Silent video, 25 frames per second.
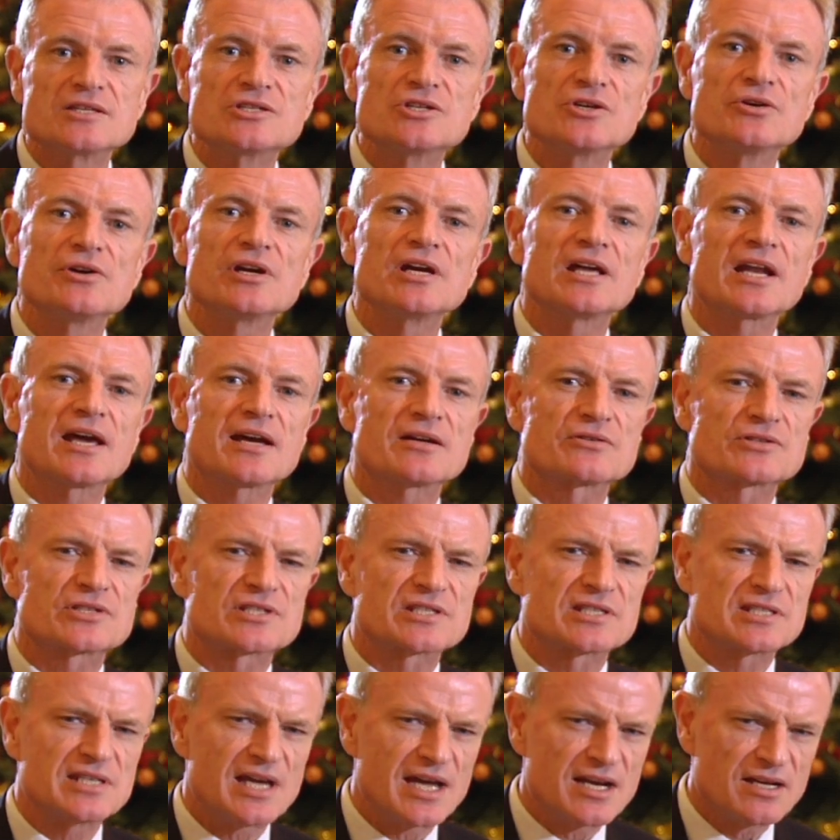and doing an
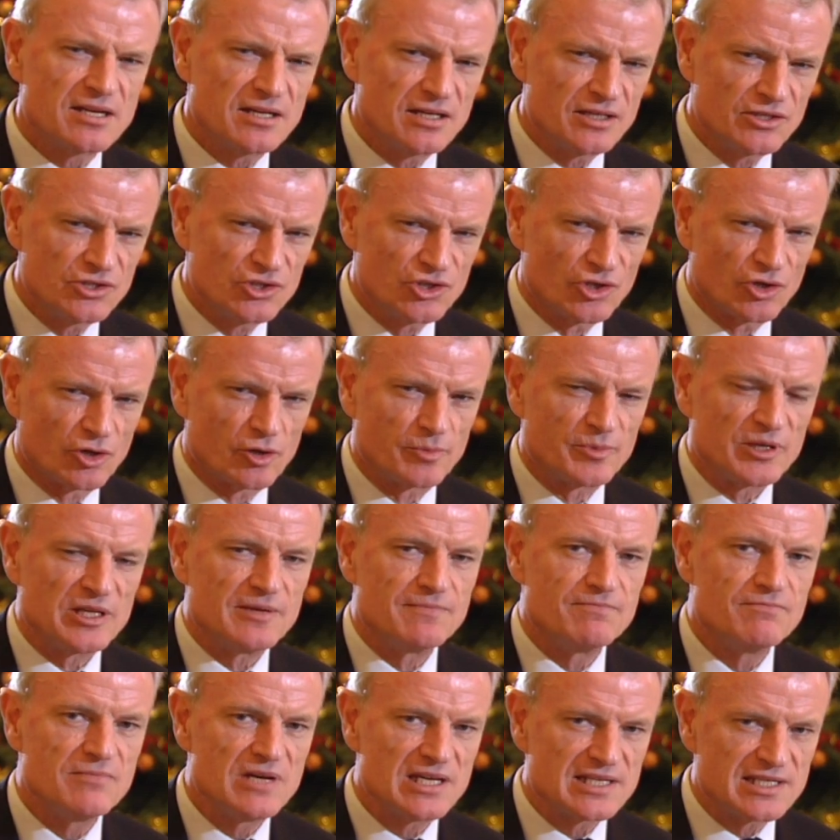outstanding job
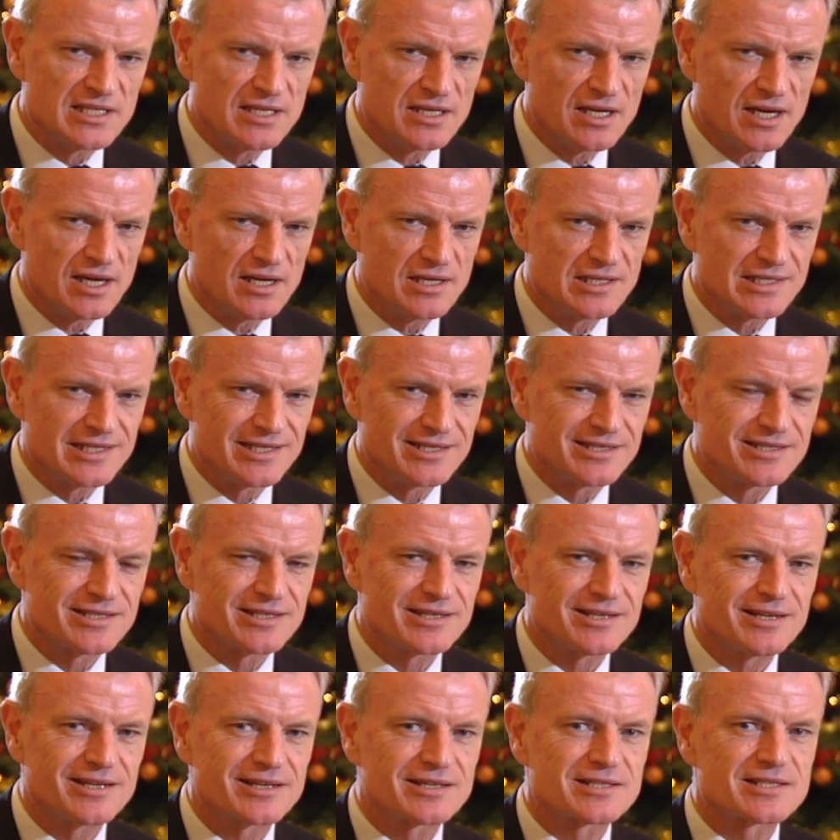in mitigating
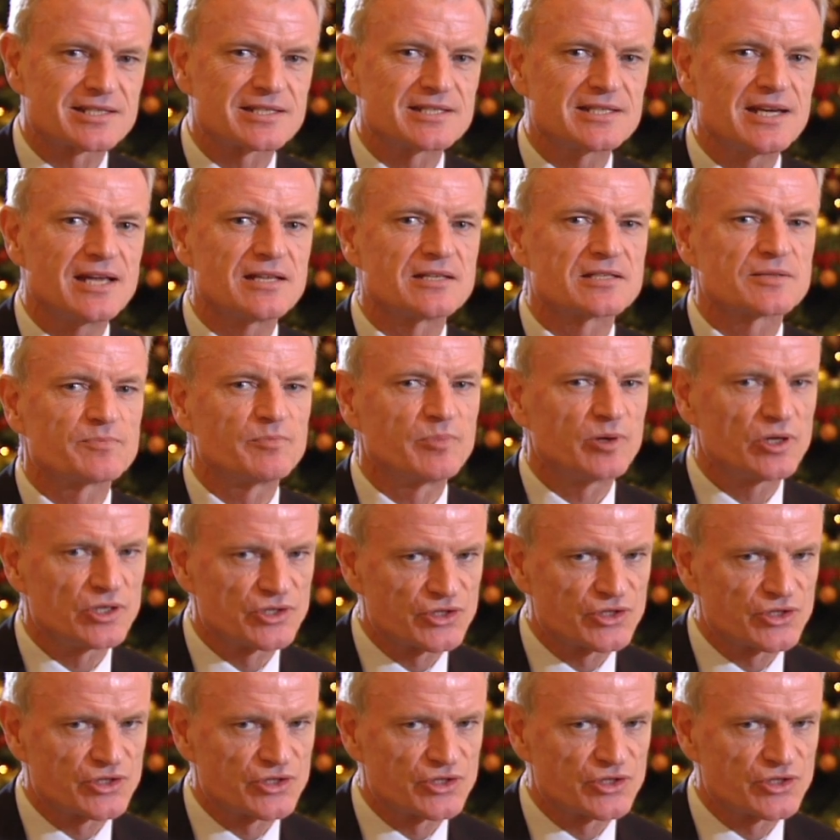to the extent